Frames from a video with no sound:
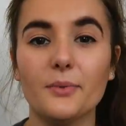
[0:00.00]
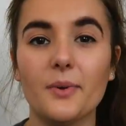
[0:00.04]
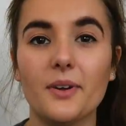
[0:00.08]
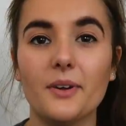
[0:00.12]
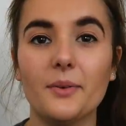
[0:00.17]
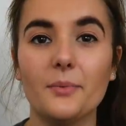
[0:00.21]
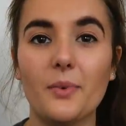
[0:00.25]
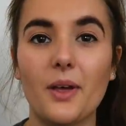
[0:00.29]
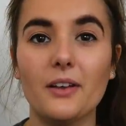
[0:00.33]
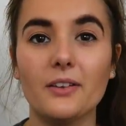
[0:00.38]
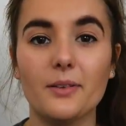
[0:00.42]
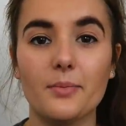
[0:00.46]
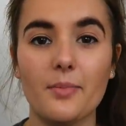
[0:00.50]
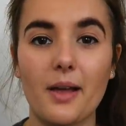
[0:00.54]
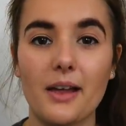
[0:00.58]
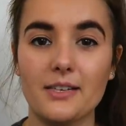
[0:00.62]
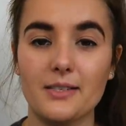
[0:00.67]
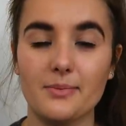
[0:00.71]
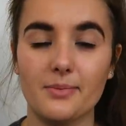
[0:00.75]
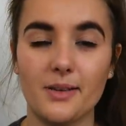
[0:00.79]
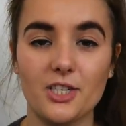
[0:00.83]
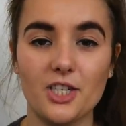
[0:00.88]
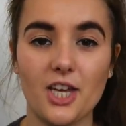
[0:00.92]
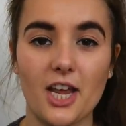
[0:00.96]
everyone, welcome back
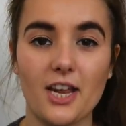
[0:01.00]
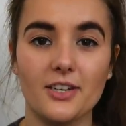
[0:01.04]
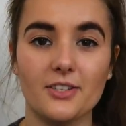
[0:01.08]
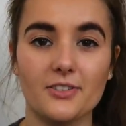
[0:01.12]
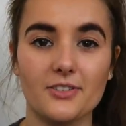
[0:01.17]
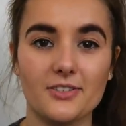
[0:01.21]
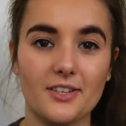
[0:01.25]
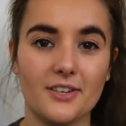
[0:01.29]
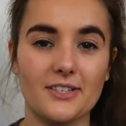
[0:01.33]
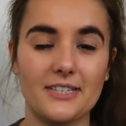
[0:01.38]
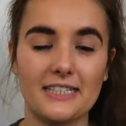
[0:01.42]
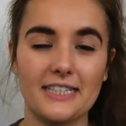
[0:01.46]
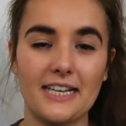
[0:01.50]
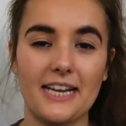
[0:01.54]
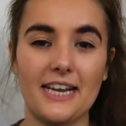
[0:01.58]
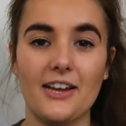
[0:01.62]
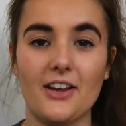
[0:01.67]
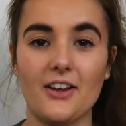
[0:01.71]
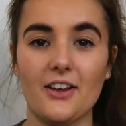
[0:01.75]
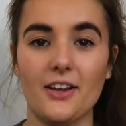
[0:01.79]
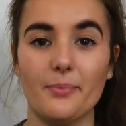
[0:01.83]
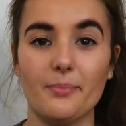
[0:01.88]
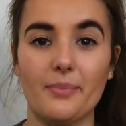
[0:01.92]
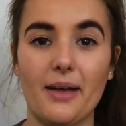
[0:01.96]
to my channel. So today
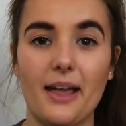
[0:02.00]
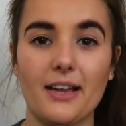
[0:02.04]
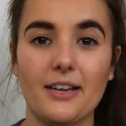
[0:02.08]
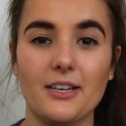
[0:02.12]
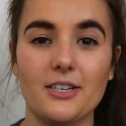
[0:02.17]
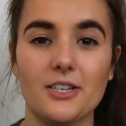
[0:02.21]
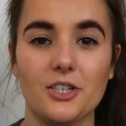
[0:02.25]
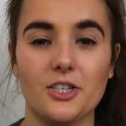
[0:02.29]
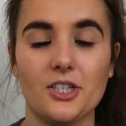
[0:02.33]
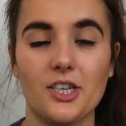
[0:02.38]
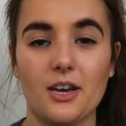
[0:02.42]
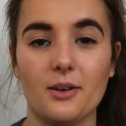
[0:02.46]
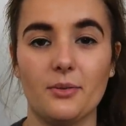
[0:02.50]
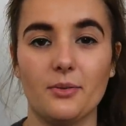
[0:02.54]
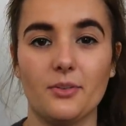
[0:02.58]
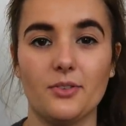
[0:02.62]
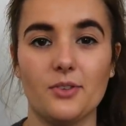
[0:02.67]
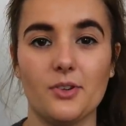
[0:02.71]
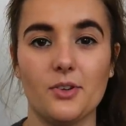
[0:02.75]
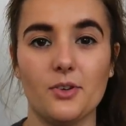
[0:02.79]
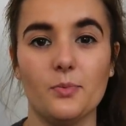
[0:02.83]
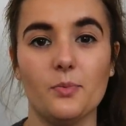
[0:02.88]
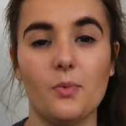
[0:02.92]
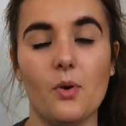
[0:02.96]
I'm back to share
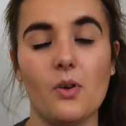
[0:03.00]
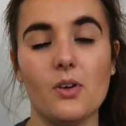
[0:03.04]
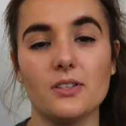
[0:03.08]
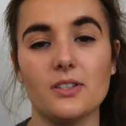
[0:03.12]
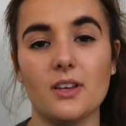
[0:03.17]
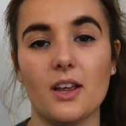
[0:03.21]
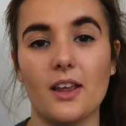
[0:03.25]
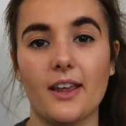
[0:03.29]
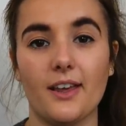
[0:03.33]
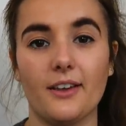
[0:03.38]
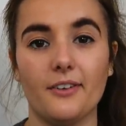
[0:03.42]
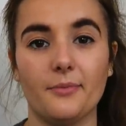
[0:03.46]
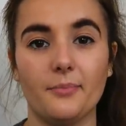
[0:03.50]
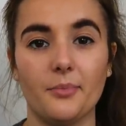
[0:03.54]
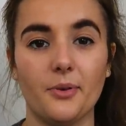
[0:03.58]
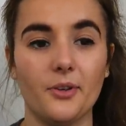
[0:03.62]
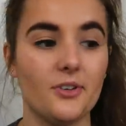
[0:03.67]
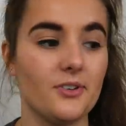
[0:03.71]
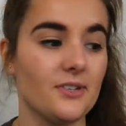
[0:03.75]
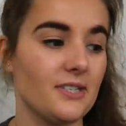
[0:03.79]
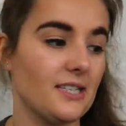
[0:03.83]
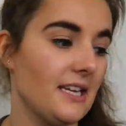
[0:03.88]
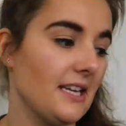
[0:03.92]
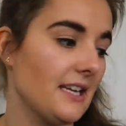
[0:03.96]
with you what I have
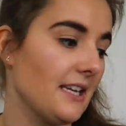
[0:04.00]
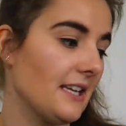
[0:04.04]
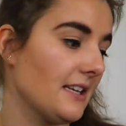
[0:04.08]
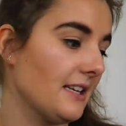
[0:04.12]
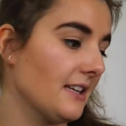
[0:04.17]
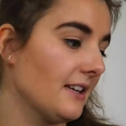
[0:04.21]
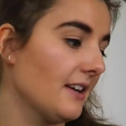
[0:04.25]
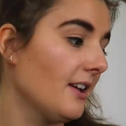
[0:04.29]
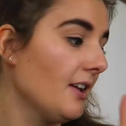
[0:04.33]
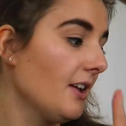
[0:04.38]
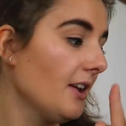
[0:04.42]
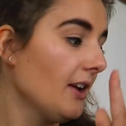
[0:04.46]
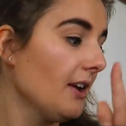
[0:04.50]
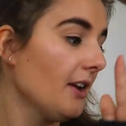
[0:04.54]
put in